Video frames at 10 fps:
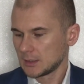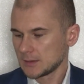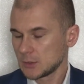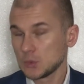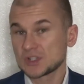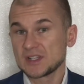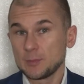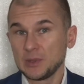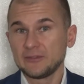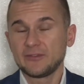To
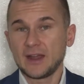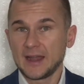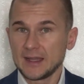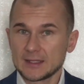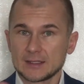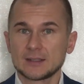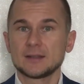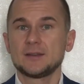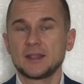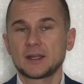simplify
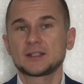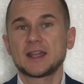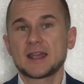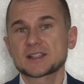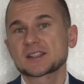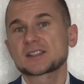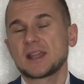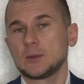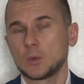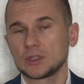their tasks
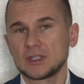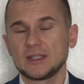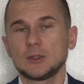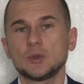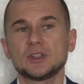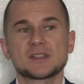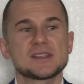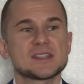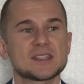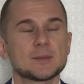and what they do in the
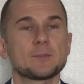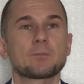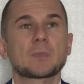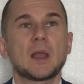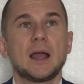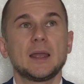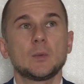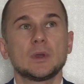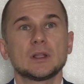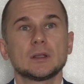system, I
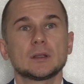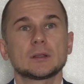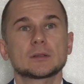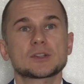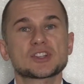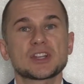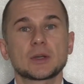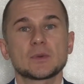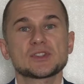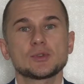will share
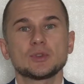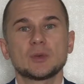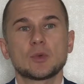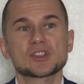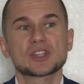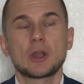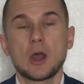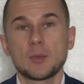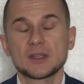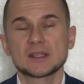with you the most
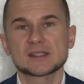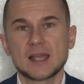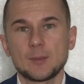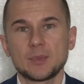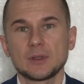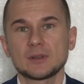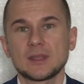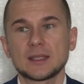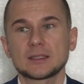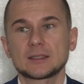common example
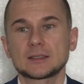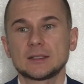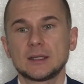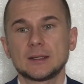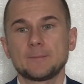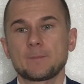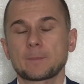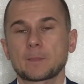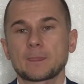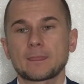that
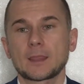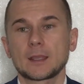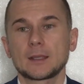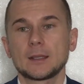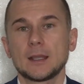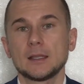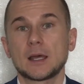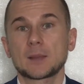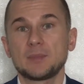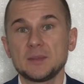a lot
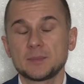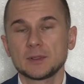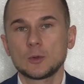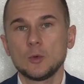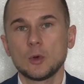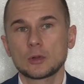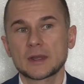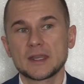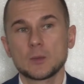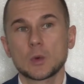of people who
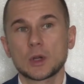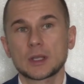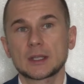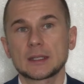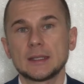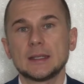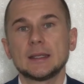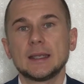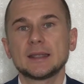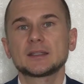already work
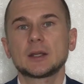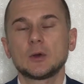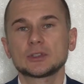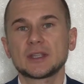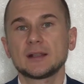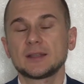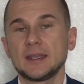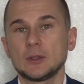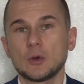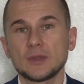at the hotel, they
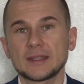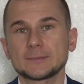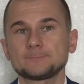know that.